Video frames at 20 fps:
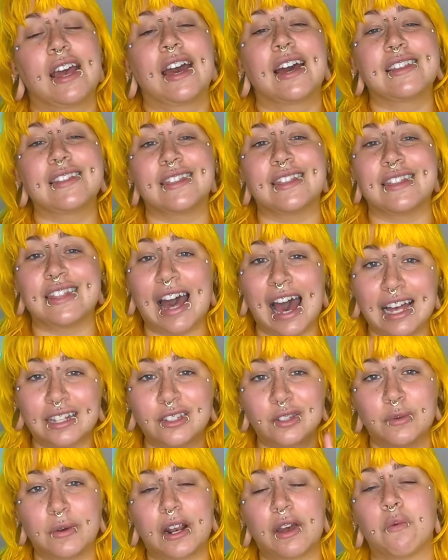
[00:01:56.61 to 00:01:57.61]
And
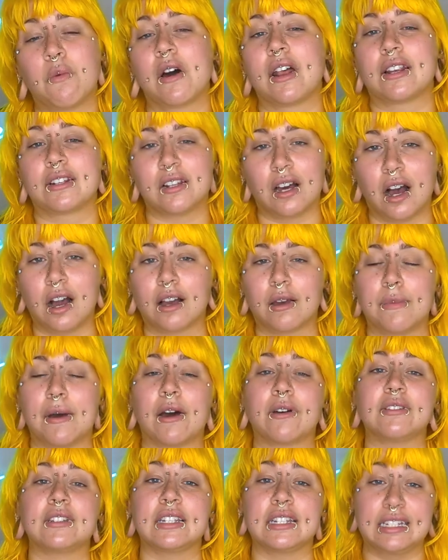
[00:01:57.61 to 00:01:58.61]
that's what I want to talk
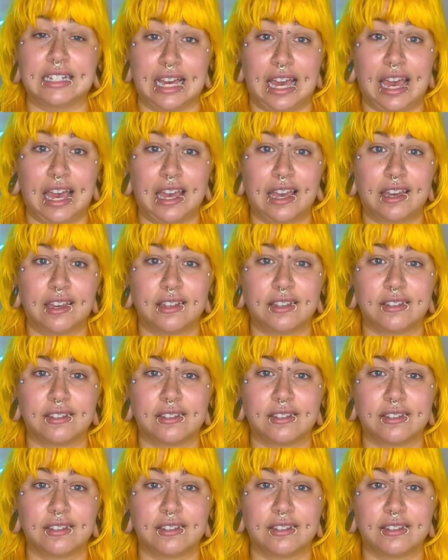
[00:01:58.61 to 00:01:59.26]
about today.